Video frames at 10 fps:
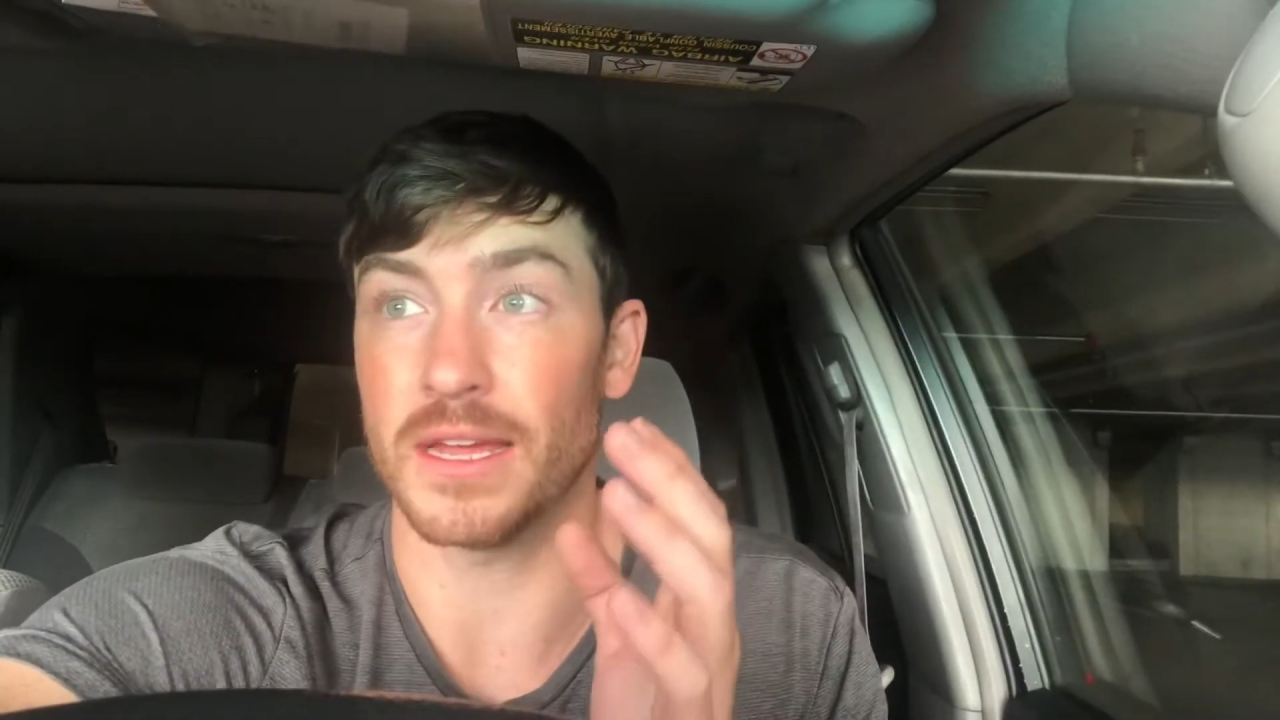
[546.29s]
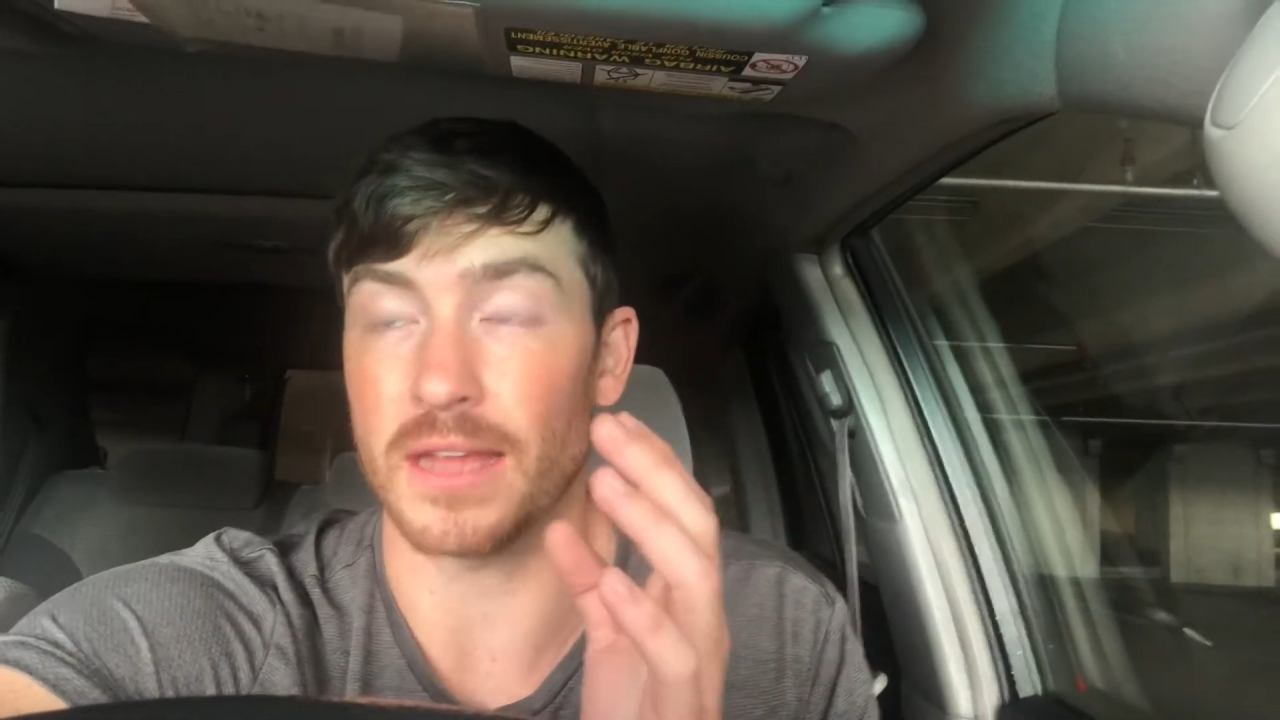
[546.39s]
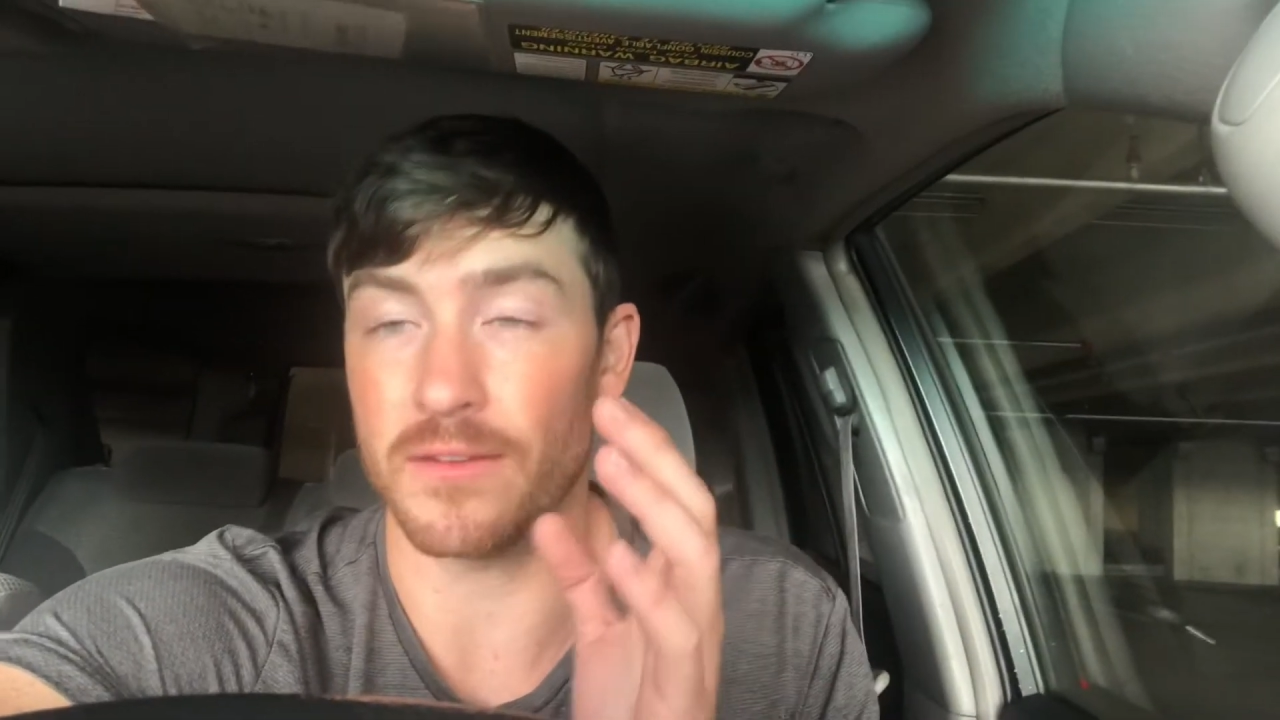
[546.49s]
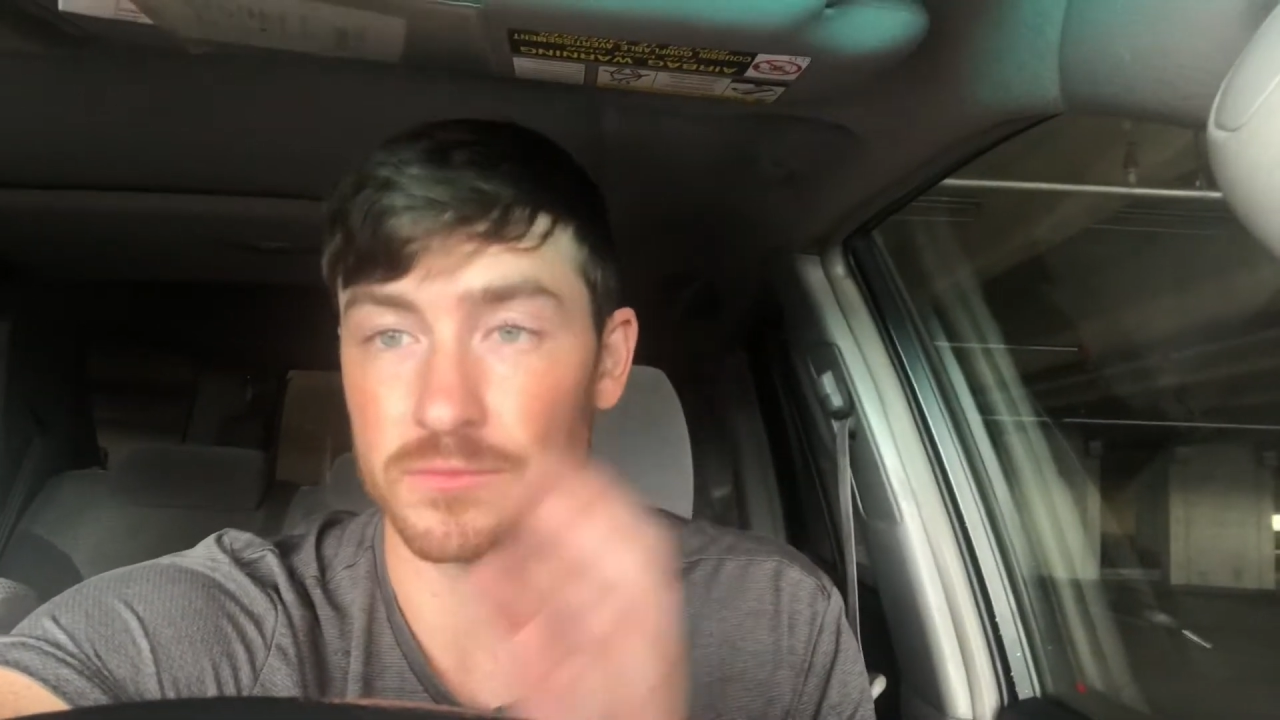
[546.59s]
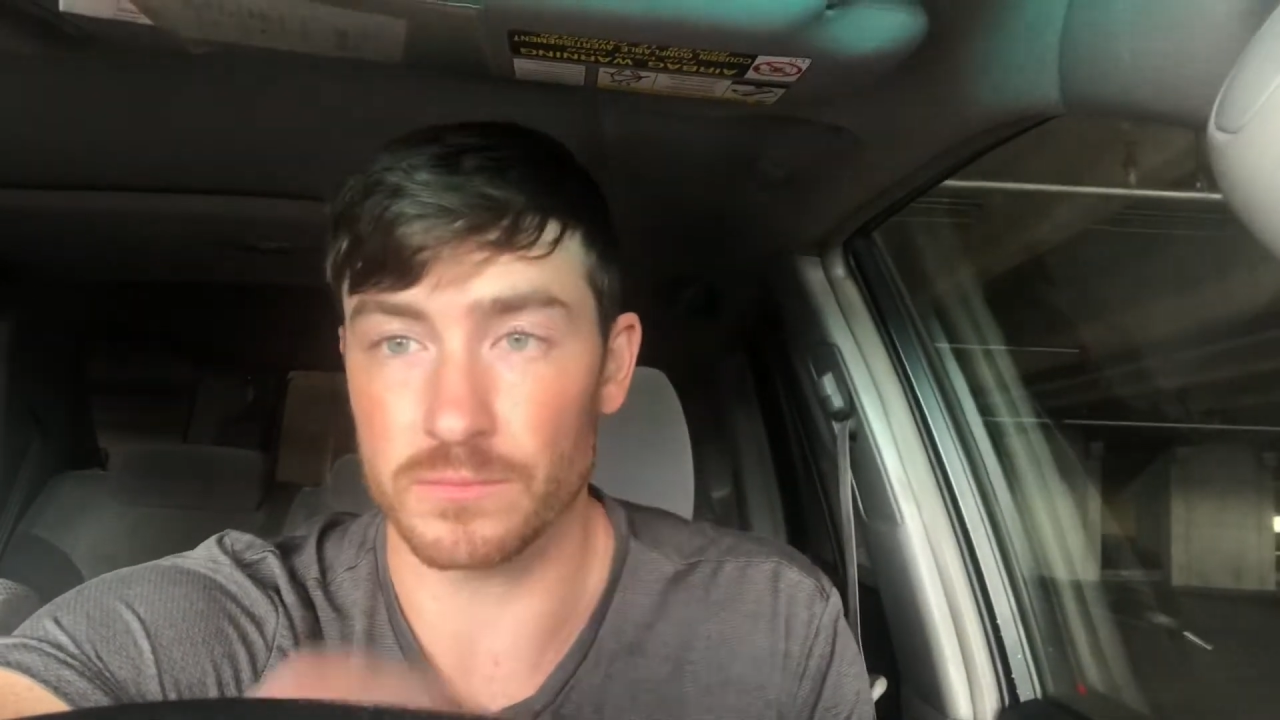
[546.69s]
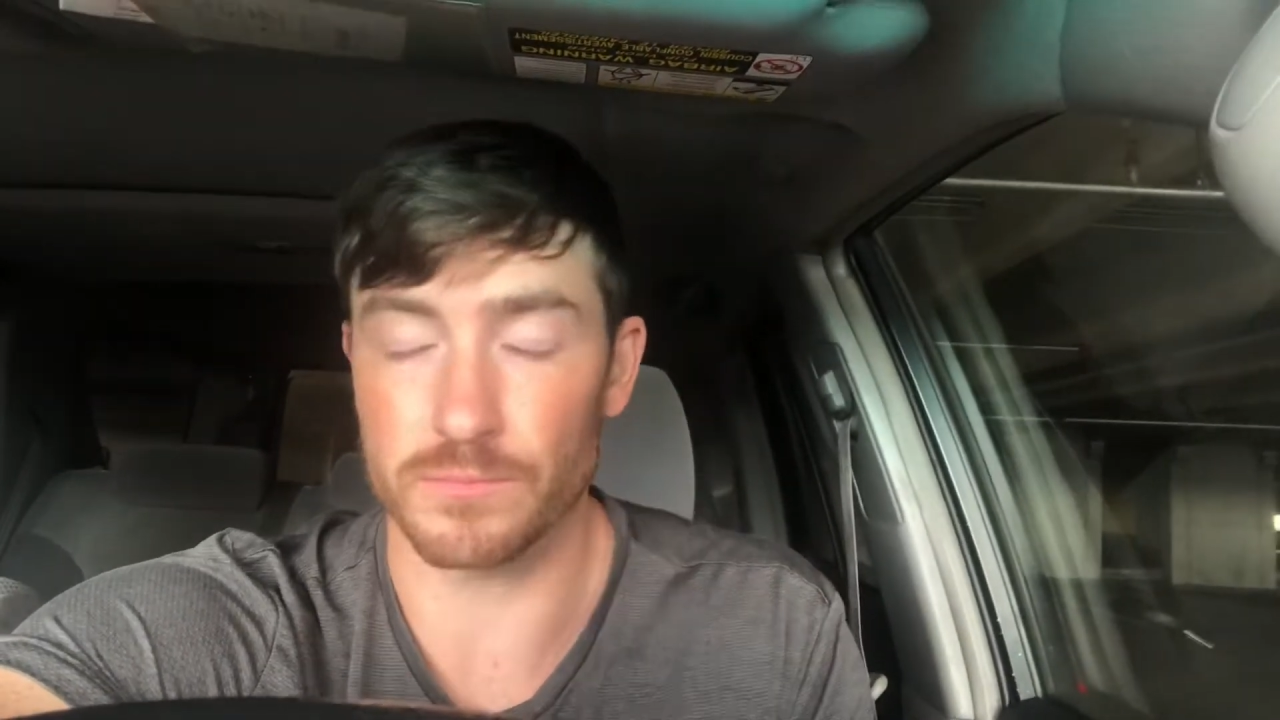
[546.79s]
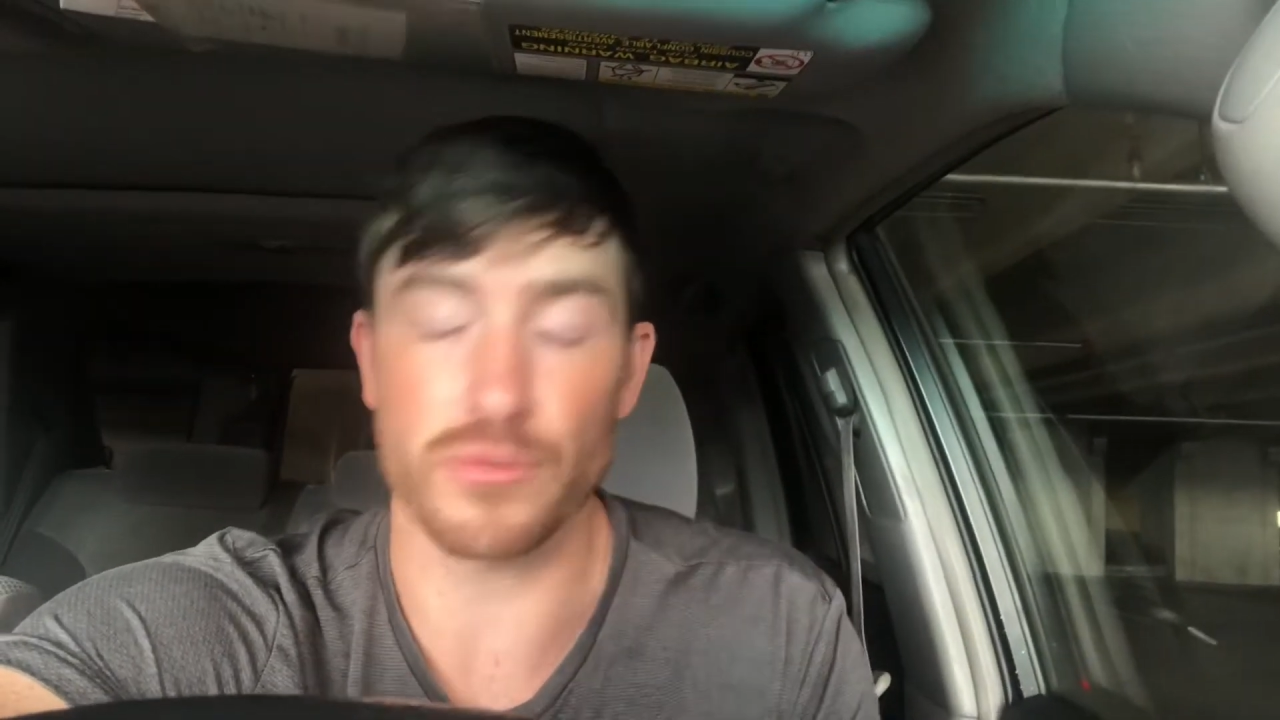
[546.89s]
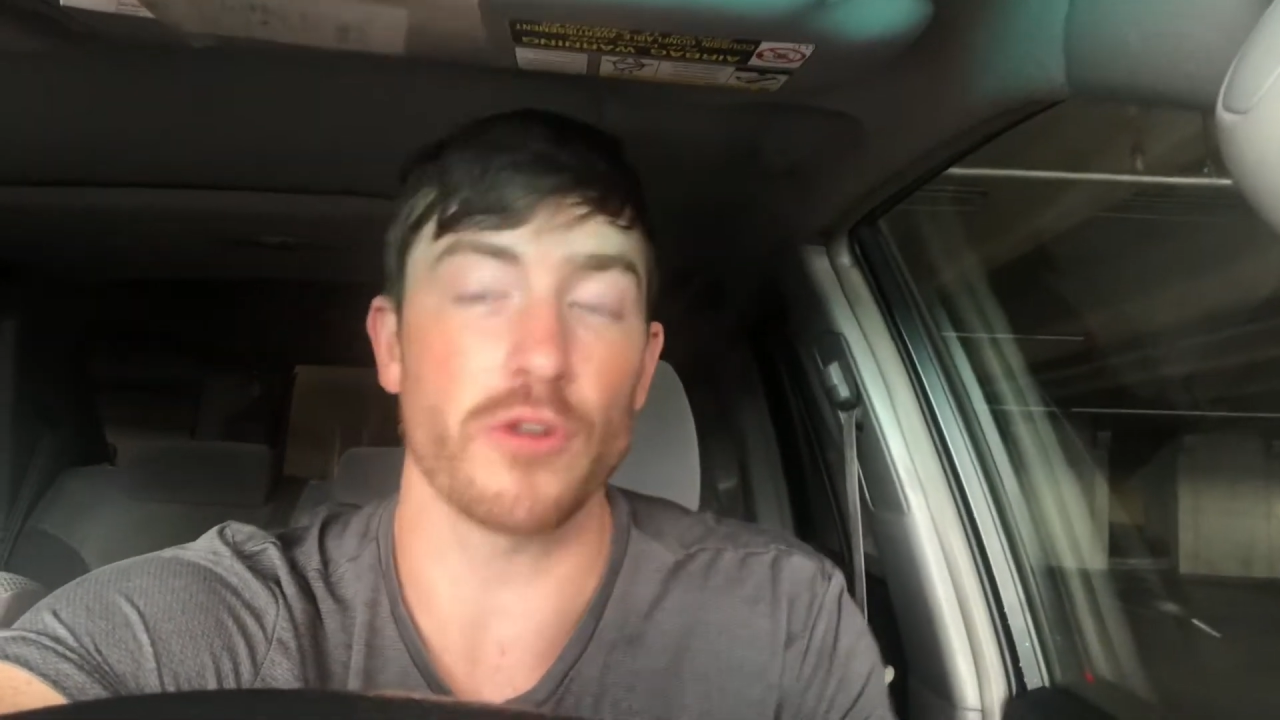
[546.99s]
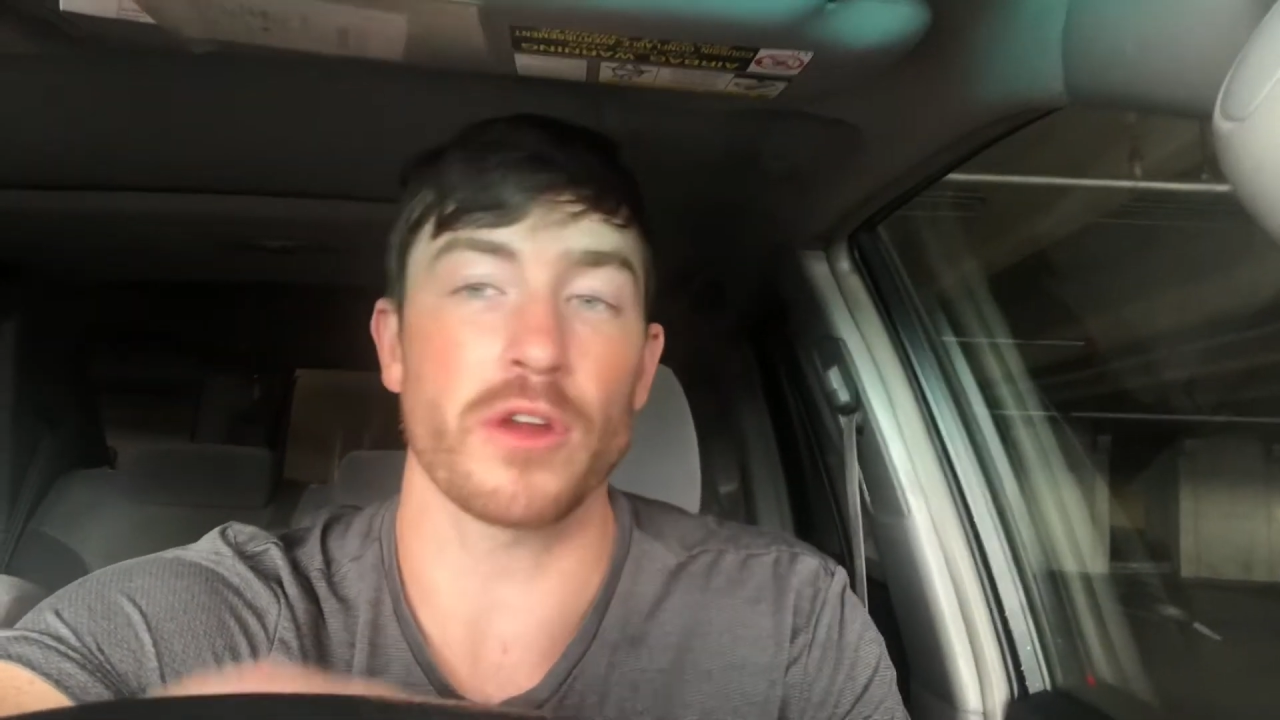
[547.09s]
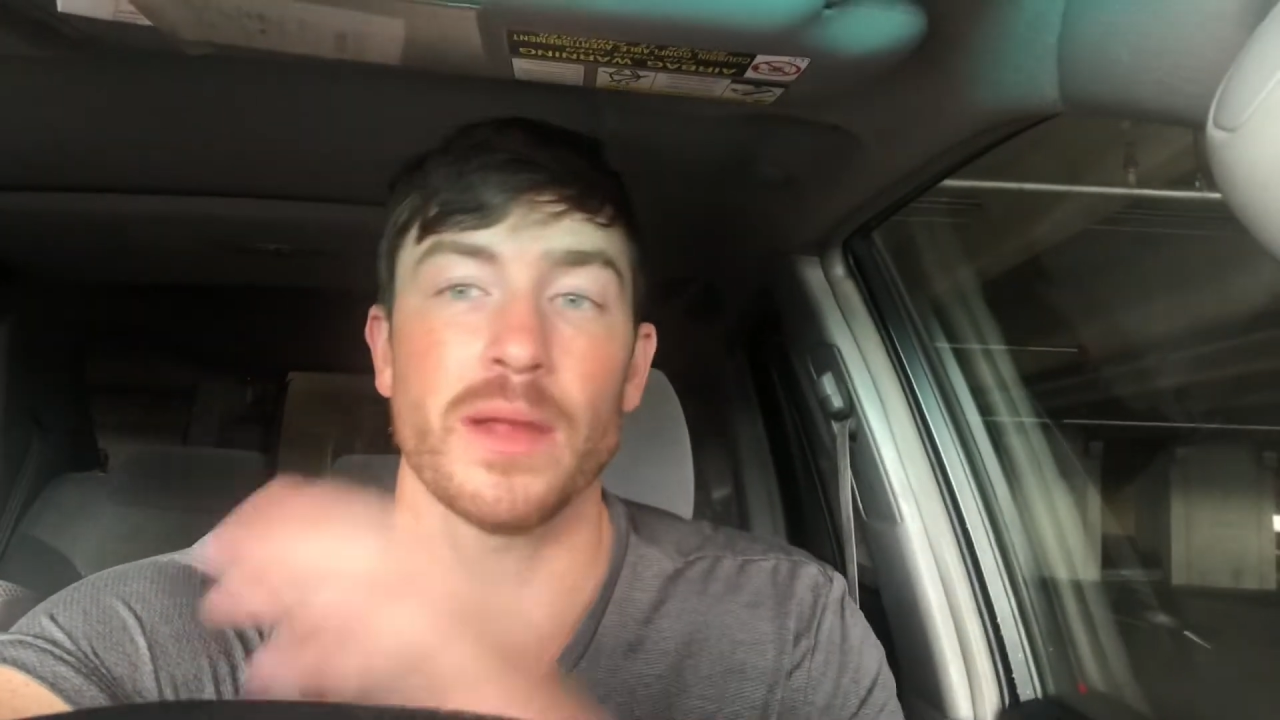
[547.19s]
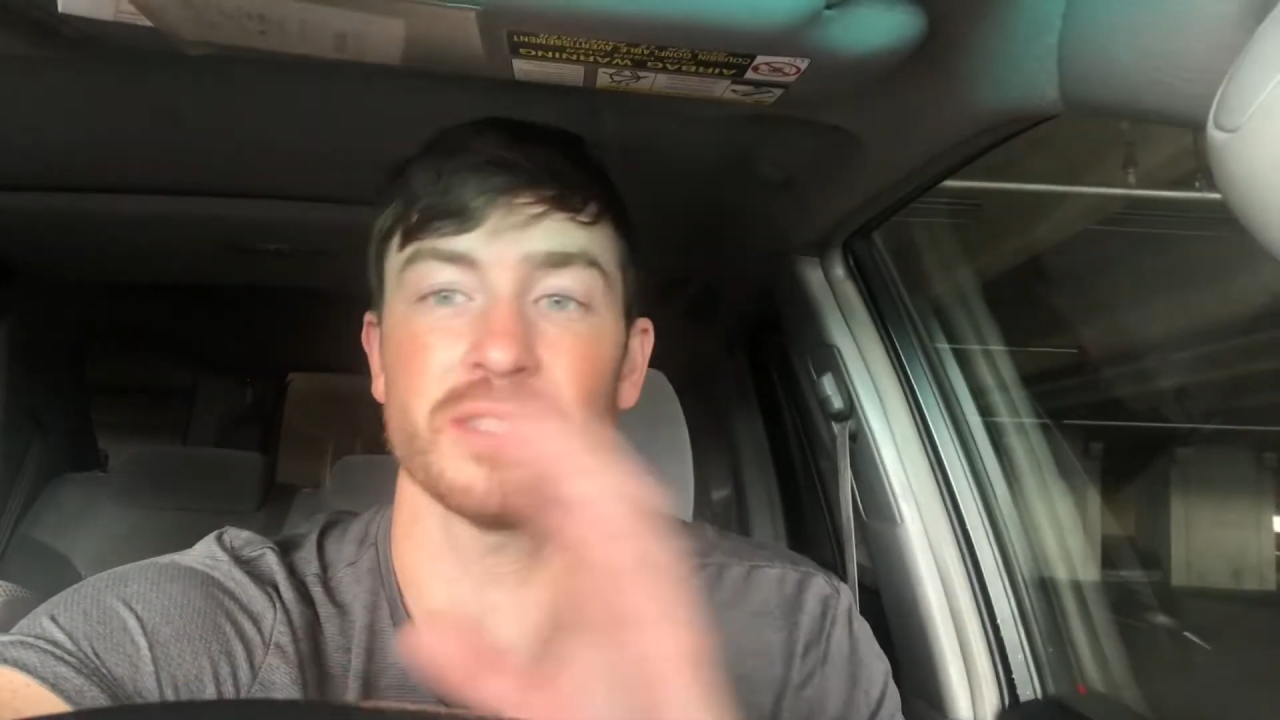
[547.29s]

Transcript: have programs